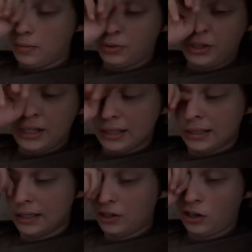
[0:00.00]
she
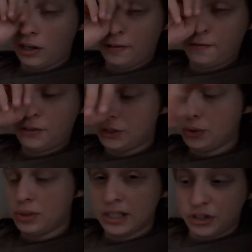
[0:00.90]
is sent off
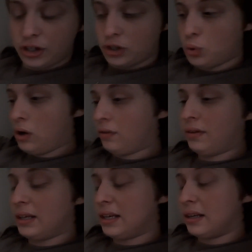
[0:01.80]
to District 12
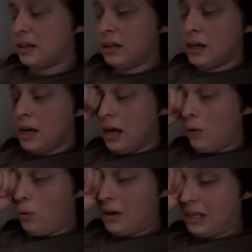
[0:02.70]
again
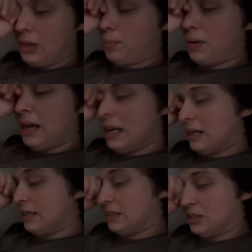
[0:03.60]
with
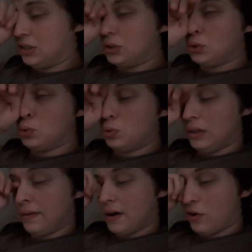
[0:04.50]
PETA to
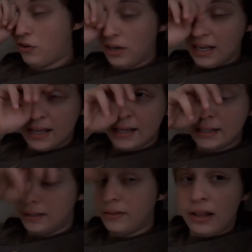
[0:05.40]
live out her
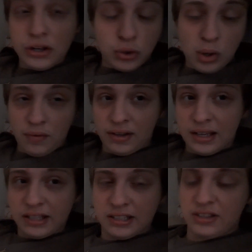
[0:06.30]
days, and they do have
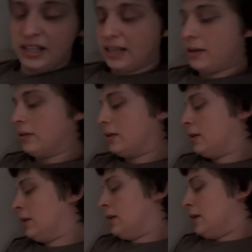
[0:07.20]
kids in the end.
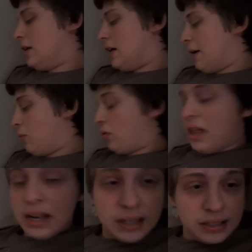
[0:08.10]
Well,
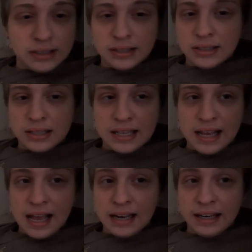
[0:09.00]
that is
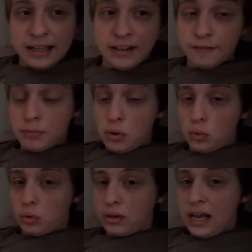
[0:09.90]
the ending of
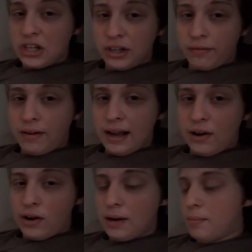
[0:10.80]
both Catching
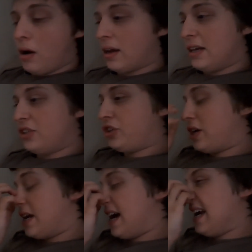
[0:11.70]
Fire and
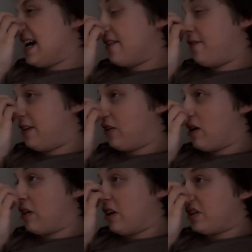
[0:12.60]
Mockingjay. I gotta figure
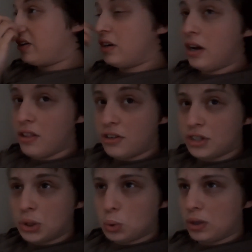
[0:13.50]
out another
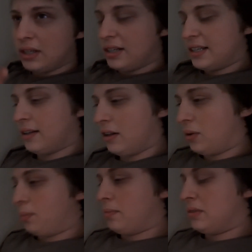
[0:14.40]
story to tell on